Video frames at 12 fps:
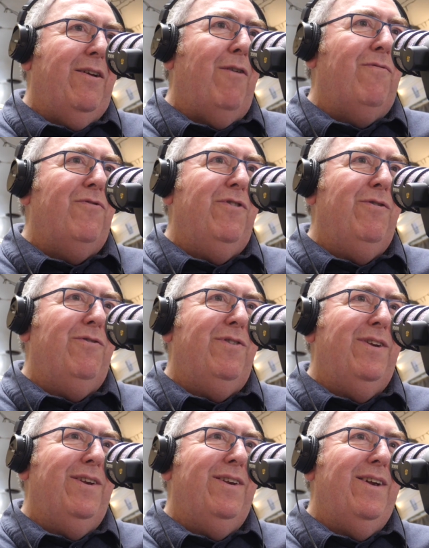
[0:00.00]
often used
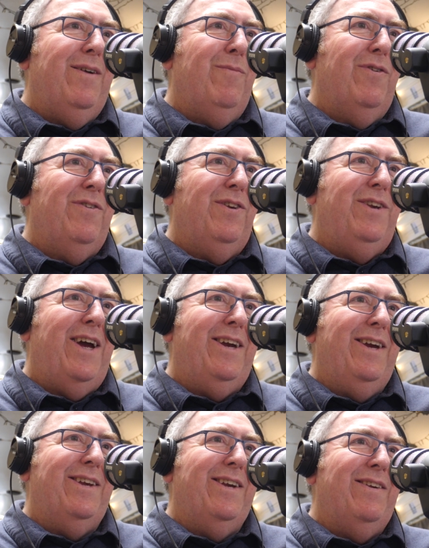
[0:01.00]
amongst the
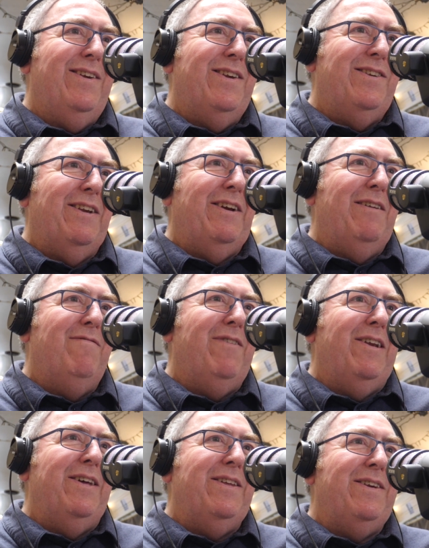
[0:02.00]
techies in Silicon
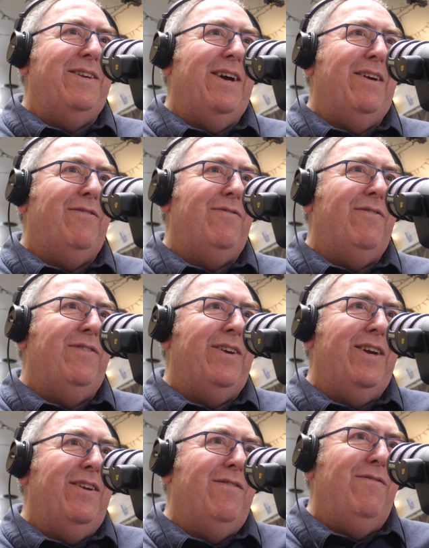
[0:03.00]
Valley these
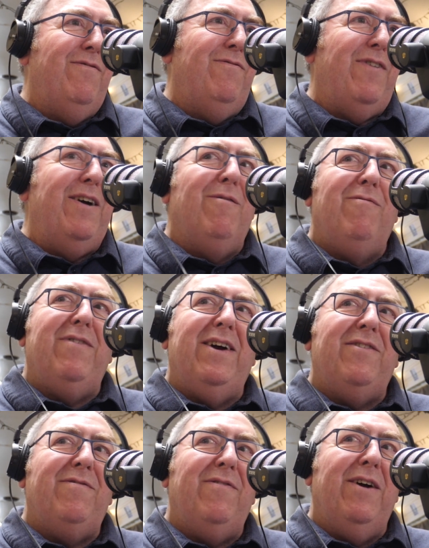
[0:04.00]
days: fail
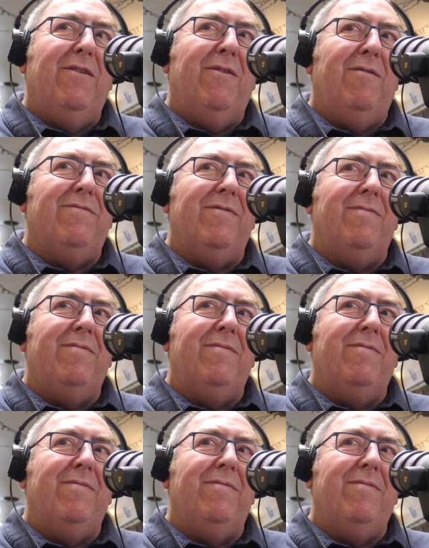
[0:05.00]
fast, fail often.